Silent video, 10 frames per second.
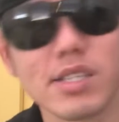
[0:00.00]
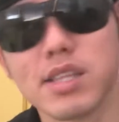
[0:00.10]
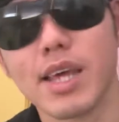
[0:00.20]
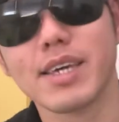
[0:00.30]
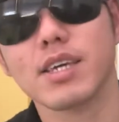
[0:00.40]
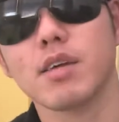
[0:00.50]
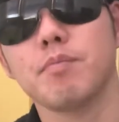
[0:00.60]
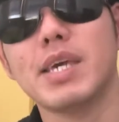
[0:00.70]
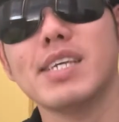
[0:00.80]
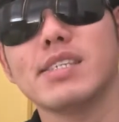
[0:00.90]
like
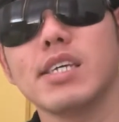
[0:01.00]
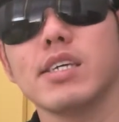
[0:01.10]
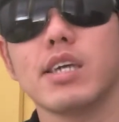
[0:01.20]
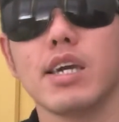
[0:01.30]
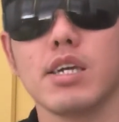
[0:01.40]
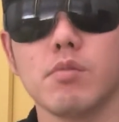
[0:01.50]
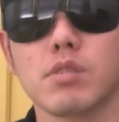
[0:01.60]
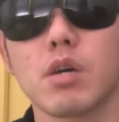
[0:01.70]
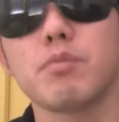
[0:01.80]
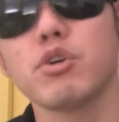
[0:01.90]
PC games,
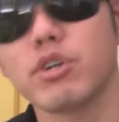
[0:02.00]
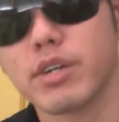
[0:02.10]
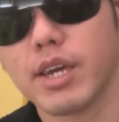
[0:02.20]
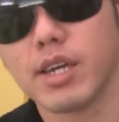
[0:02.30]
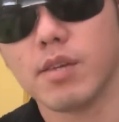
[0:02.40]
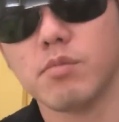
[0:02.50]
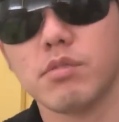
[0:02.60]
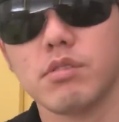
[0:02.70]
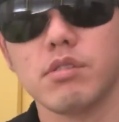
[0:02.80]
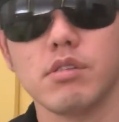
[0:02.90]
computer
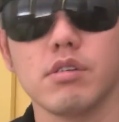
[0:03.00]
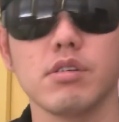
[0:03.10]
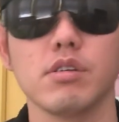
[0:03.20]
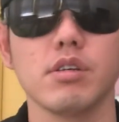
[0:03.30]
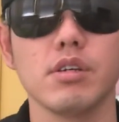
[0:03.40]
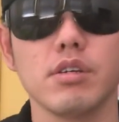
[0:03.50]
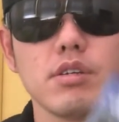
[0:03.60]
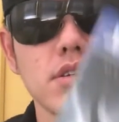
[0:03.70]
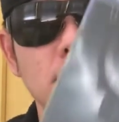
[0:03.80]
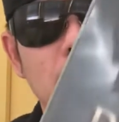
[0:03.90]
games,
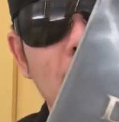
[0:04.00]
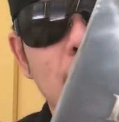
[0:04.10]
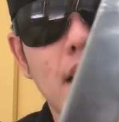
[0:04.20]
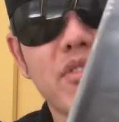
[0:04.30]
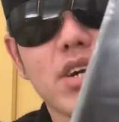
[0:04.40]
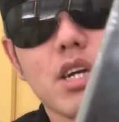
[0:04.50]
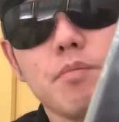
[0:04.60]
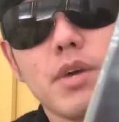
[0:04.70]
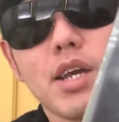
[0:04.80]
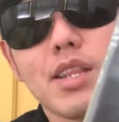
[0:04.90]
I
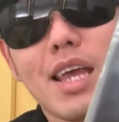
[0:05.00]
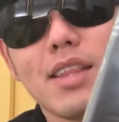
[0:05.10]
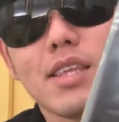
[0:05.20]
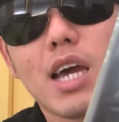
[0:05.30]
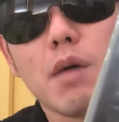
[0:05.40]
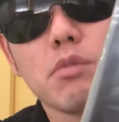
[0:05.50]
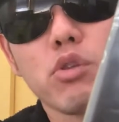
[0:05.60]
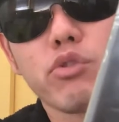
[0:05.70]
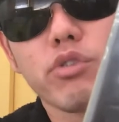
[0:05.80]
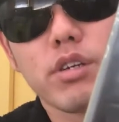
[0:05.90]
recommend in Diablo
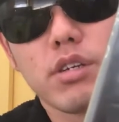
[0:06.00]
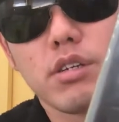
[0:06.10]
3.